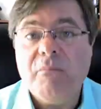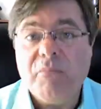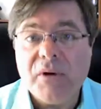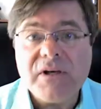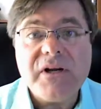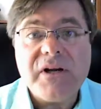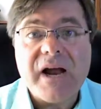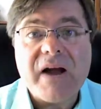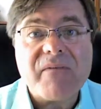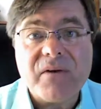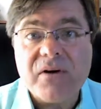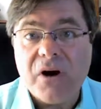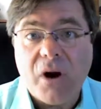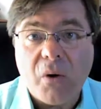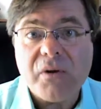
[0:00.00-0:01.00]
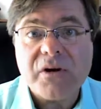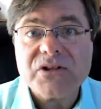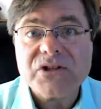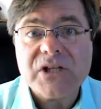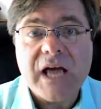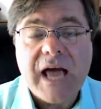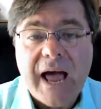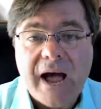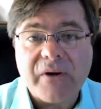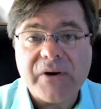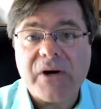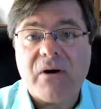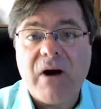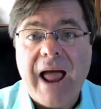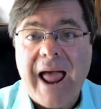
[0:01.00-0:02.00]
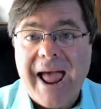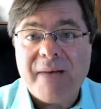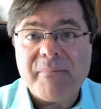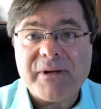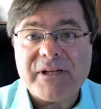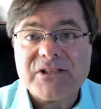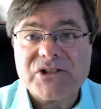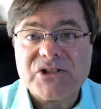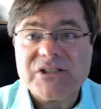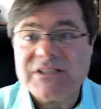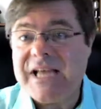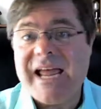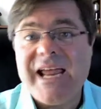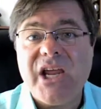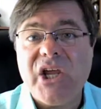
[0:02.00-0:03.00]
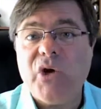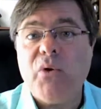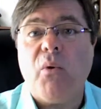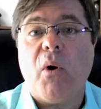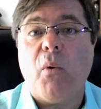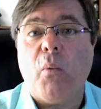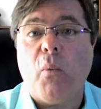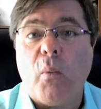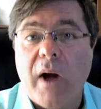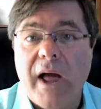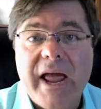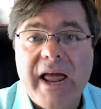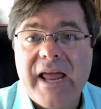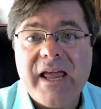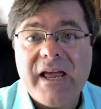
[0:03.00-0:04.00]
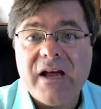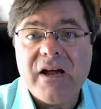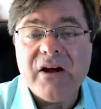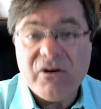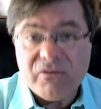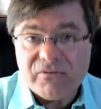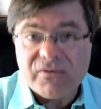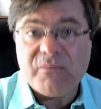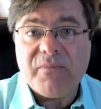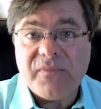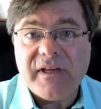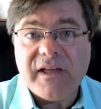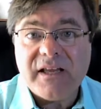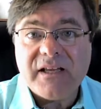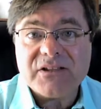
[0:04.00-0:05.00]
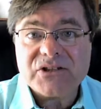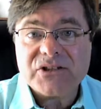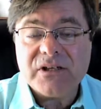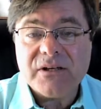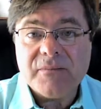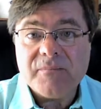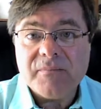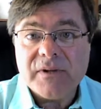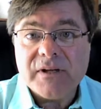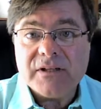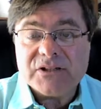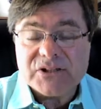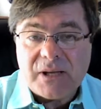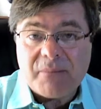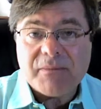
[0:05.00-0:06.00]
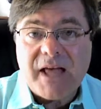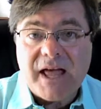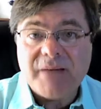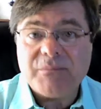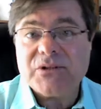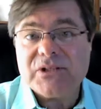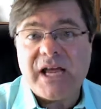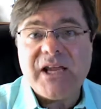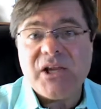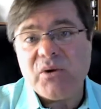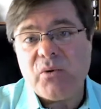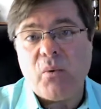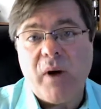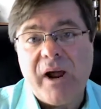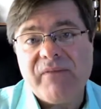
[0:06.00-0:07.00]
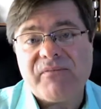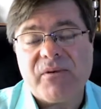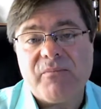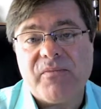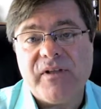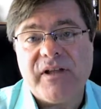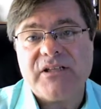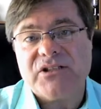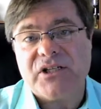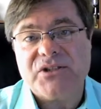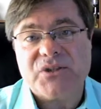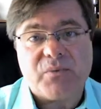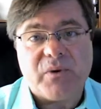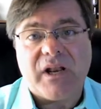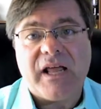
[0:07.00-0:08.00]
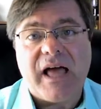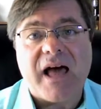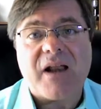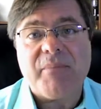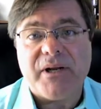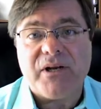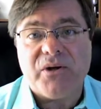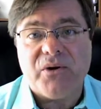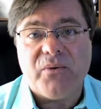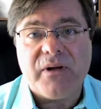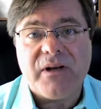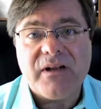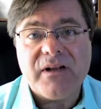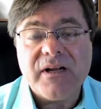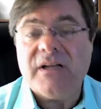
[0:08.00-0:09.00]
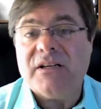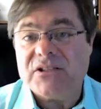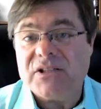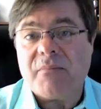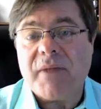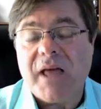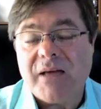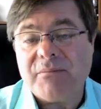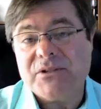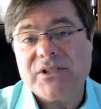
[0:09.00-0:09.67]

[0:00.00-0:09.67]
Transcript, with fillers: but do you ever notice how your habits take you away from things? sometimes take you away from things that you really ought to be doing, sometimes